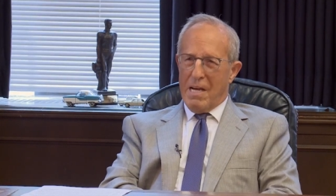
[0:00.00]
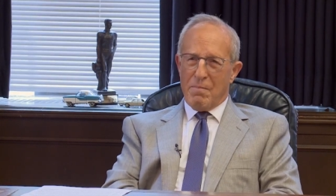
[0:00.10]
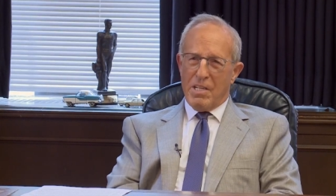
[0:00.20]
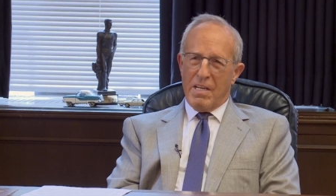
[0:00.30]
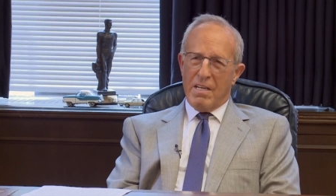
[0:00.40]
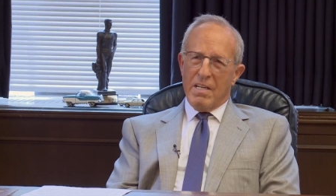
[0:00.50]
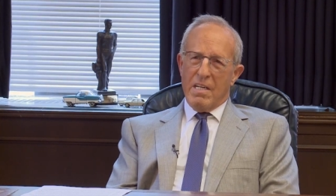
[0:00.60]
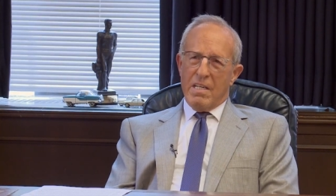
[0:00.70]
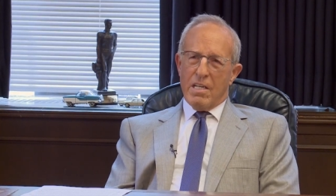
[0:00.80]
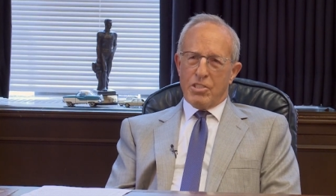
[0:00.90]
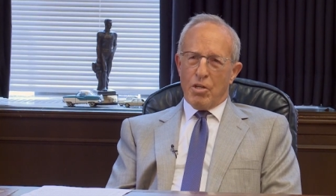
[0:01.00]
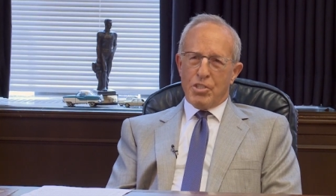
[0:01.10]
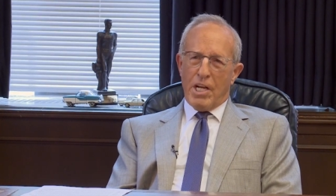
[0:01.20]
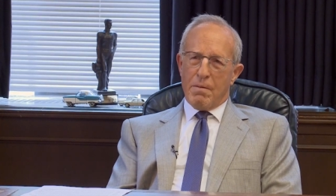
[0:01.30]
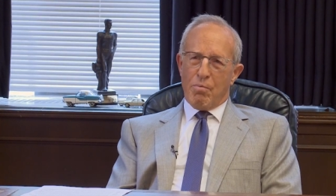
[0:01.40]
named the
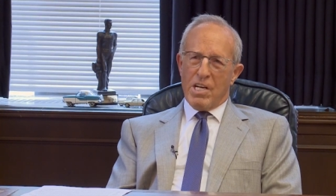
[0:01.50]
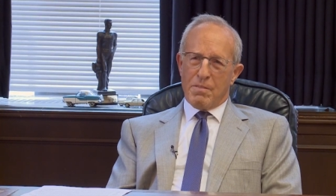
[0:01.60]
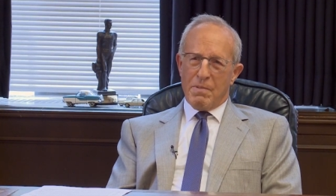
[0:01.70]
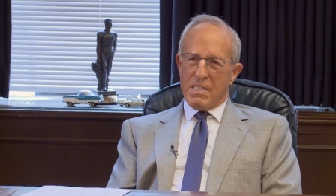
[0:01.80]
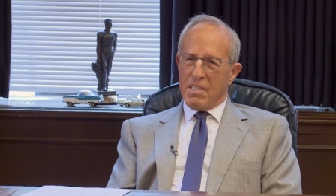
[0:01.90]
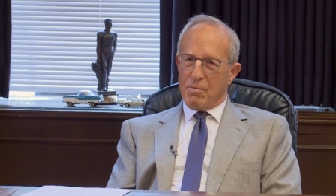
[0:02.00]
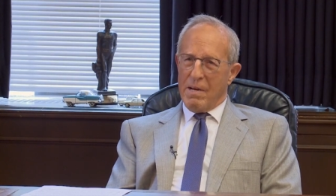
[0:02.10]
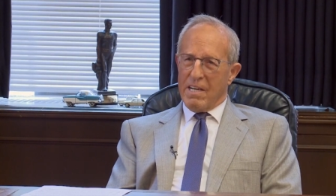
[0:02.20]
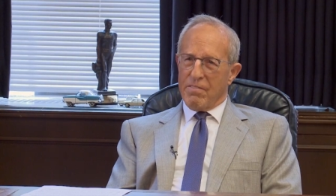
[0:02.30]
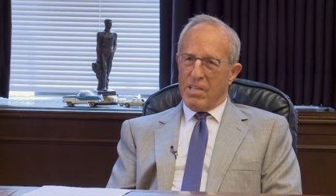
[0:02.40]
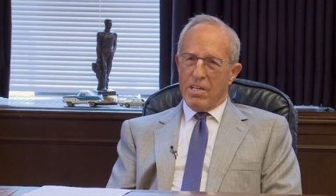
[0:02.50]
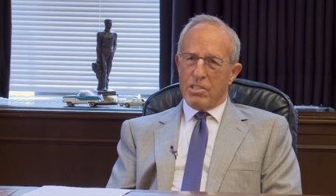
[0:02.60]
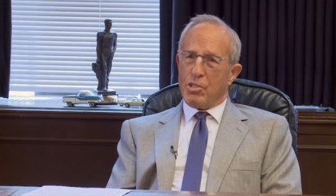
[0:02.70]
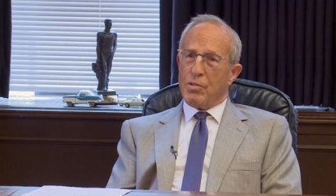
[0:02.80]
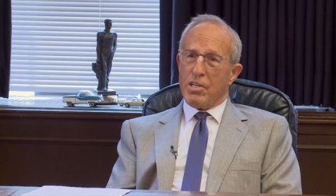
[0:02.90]
Associated Press Businessman of the
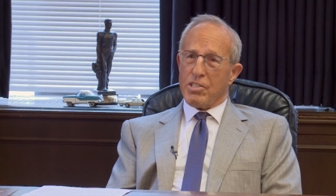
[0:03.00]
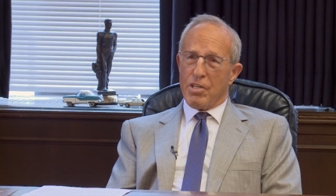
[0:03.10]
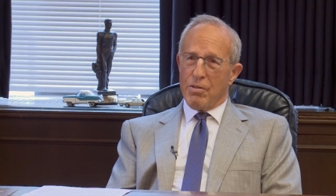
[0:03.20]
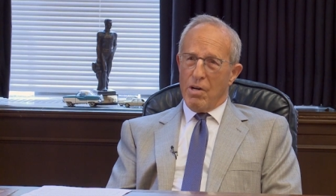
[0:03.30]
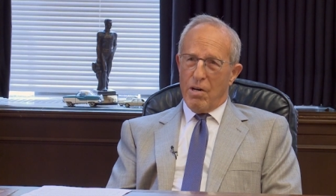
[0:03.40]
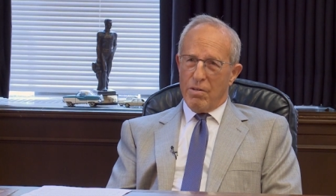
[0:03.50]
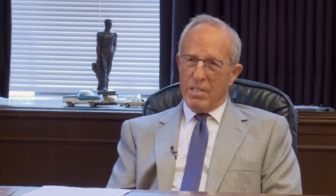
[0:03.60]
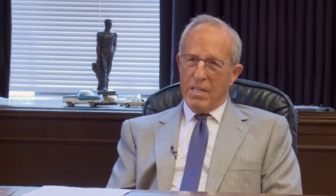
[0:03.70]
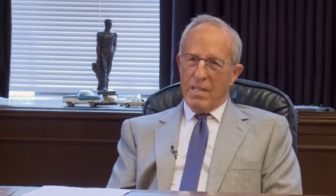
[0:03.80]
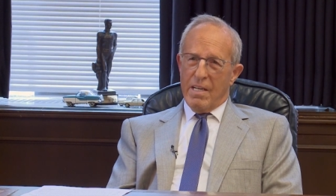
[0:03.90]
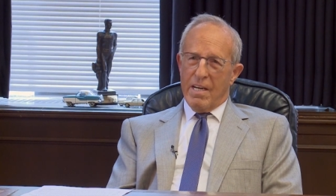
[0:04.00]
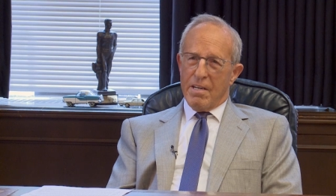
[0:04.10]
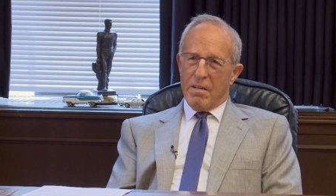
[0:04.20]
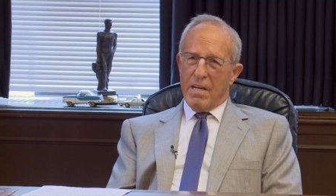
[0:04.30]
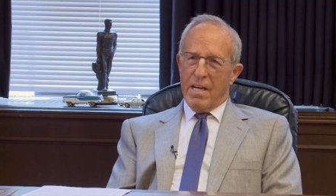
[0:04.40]
Year two years in a row.
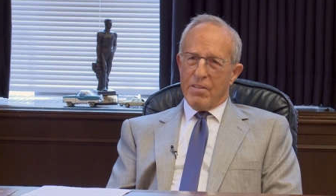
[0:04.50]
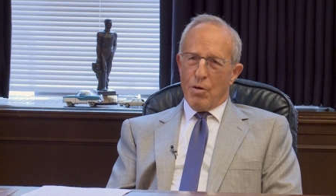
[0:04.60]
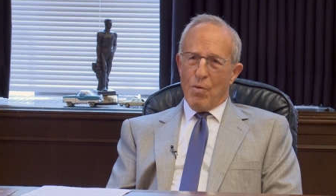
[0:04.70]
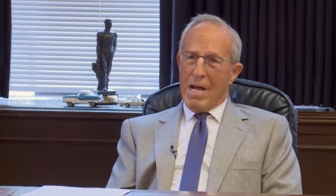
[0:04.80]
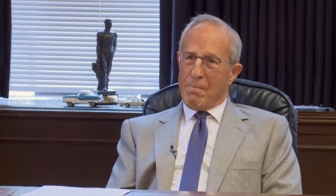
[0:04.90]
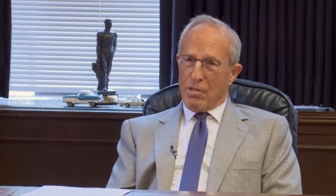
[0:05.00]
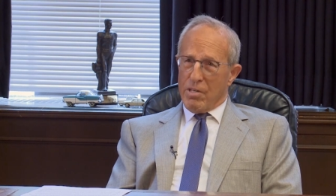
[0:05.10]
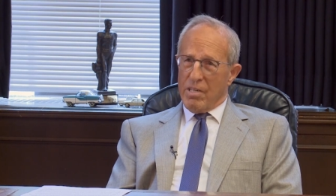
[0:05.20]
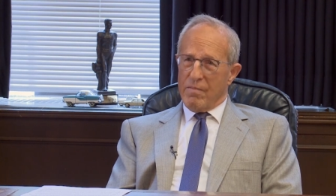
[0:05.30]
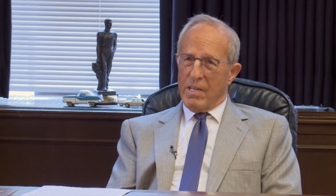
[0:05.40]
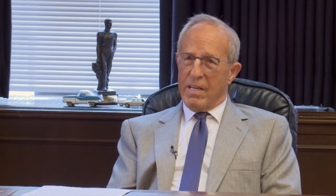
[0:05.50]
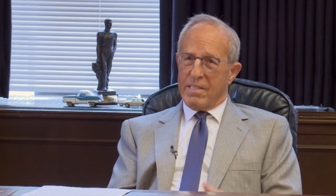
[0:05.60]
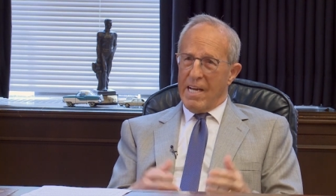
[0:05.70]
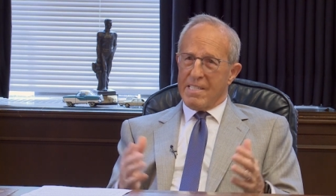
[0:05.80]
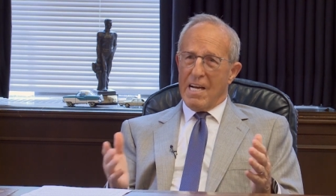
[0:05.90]
And, uh, and the Rambler
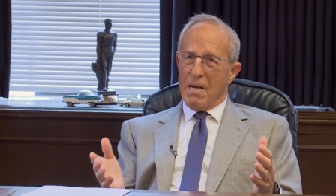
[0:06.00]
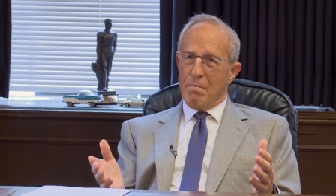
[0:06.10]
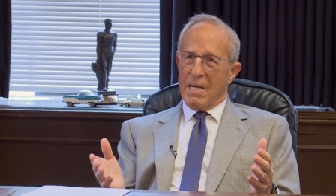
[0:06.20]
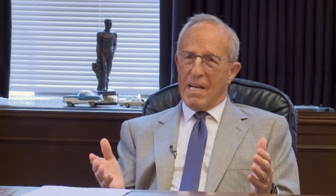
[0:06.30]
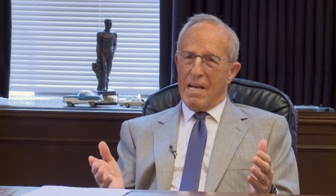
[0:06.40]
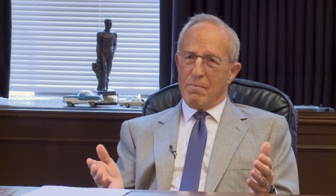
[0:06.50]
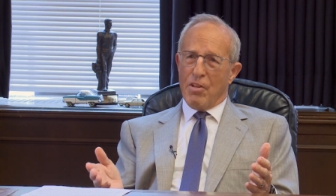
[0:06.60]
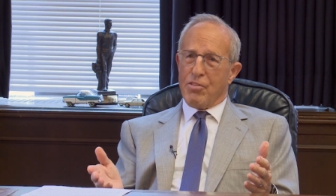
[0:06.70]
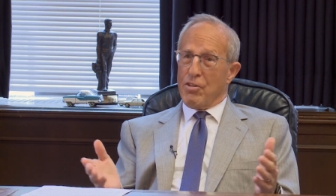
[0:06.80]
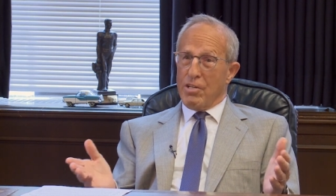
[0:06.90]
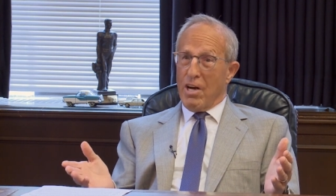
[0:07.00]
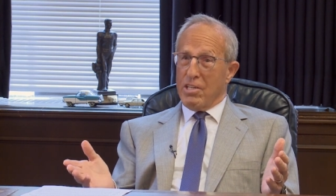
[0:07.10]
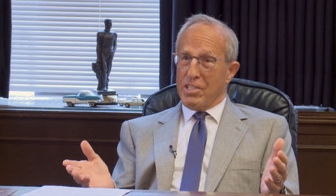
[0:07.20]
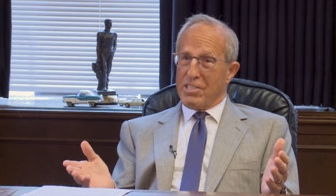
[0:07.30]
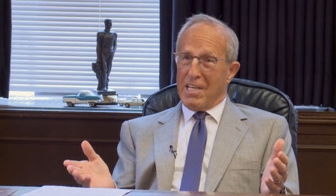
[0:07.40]
at that time became the third
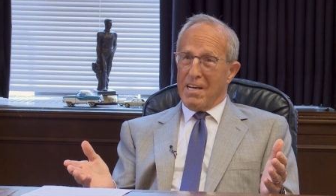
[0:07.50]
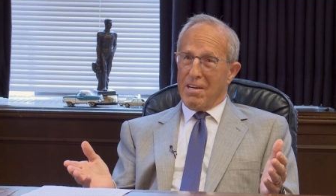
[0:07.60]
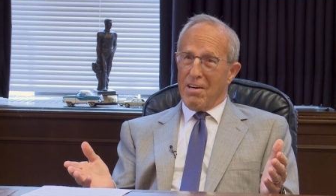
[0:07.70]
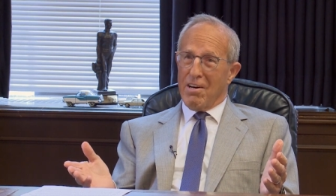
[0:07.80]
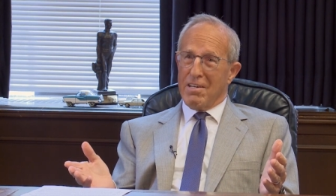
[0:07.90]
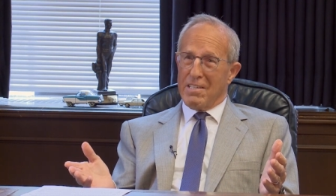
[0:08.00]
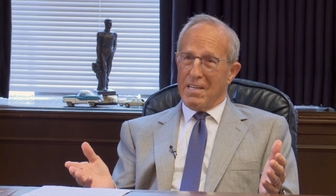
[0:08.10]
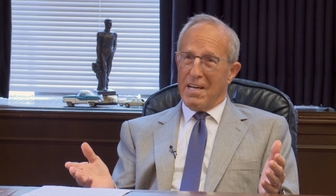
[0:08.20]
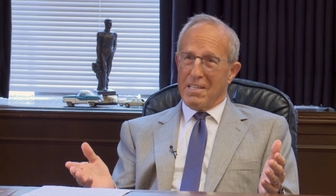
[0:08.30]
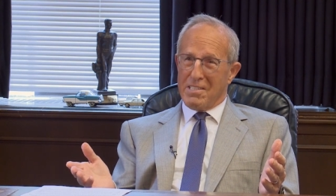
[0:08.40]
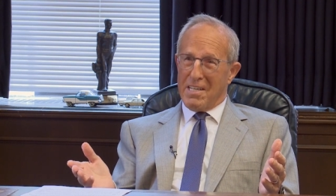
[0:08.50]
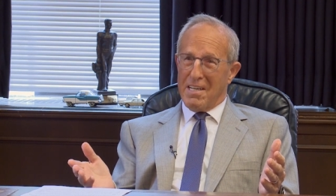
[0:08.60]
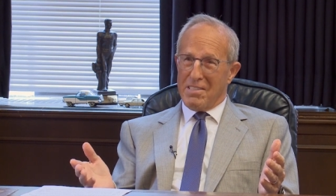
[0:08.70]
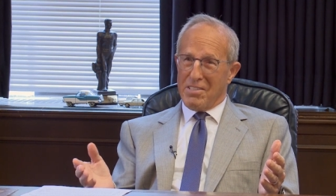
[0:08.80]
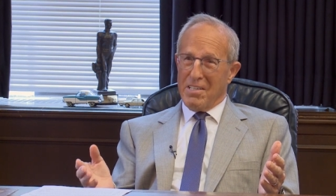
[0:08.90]
largest selling car in the United
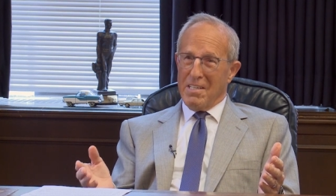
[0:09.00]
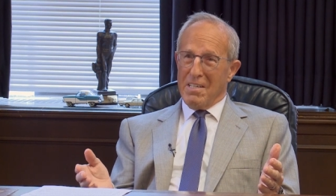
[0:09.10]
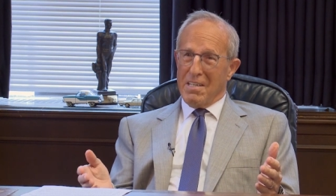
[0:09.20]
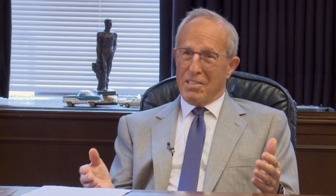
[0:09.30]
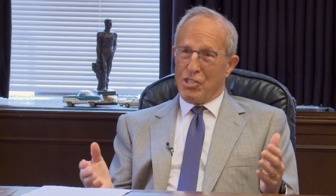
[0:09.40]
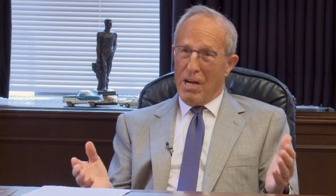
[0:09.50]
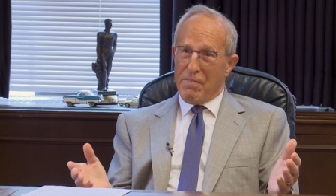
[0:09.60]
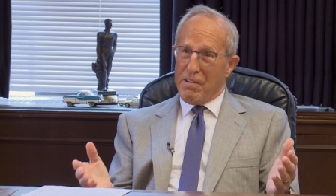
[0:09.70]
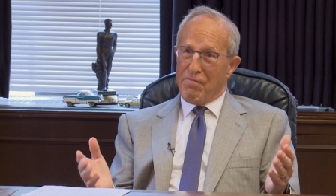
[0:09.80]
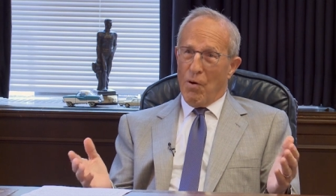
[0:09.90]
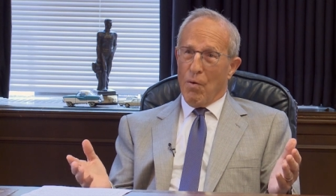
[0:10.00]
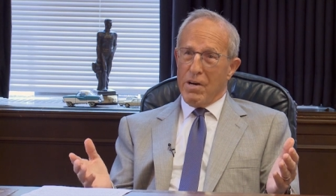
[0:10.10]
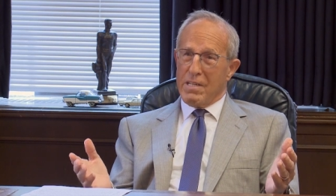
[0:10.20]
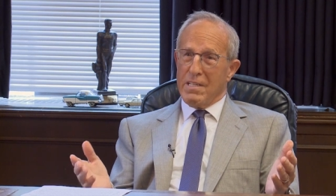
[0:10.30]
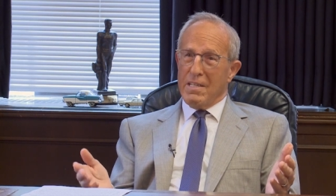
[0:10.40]
States. Right. Uh, Chevy,
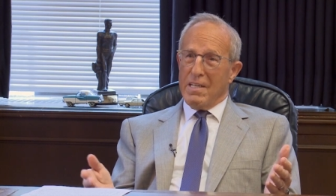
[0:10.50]
Ford,